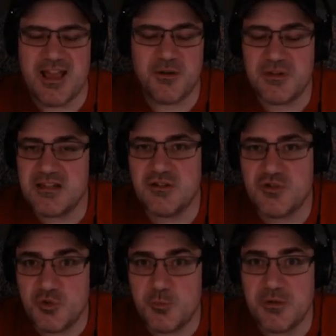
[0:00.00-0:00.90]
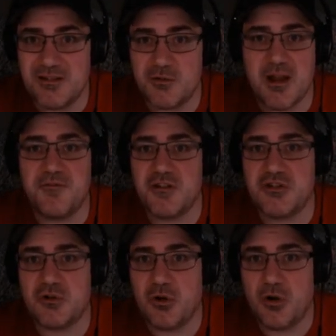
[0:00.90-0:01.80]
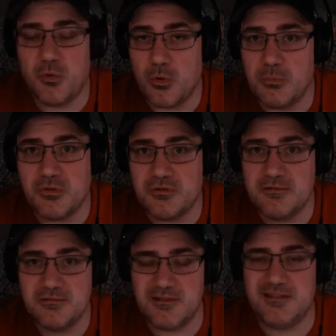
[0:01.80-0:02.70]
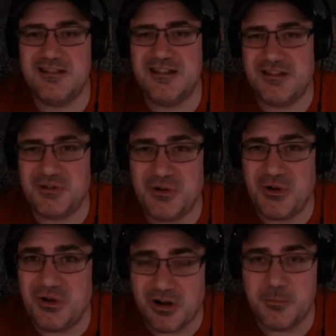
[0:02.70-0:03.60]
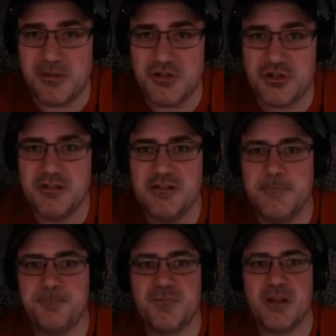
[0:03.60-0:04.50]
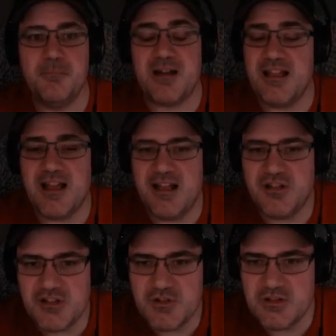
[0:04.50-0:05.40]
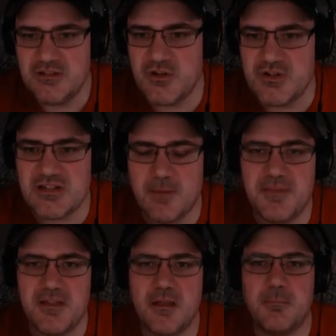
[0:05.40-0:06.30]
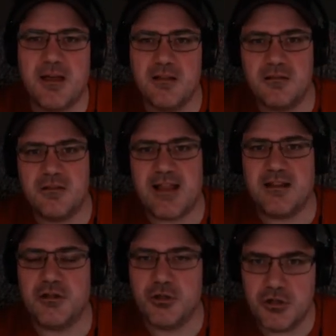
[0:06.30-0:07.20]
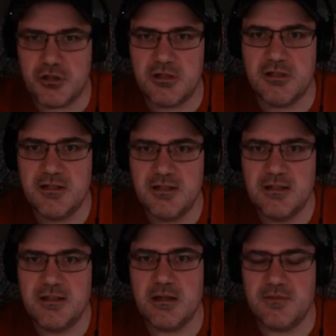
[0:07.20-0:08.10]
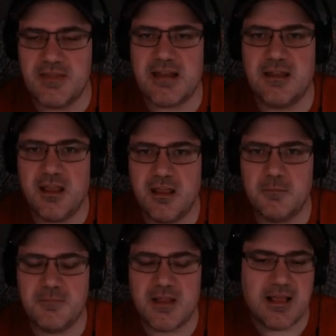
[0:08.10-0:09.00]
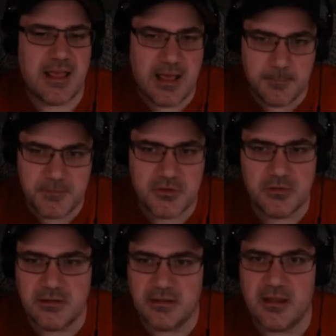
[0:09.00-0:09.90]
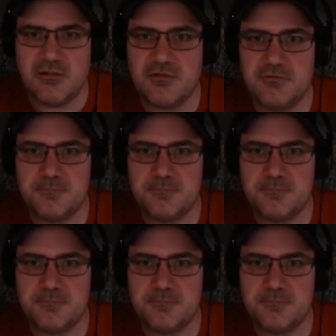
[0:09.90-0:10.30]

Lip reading: I know it sounds stupid. The graphics are horrible. They're garbage. But I just, there's something about that look of that game that I absolutely love.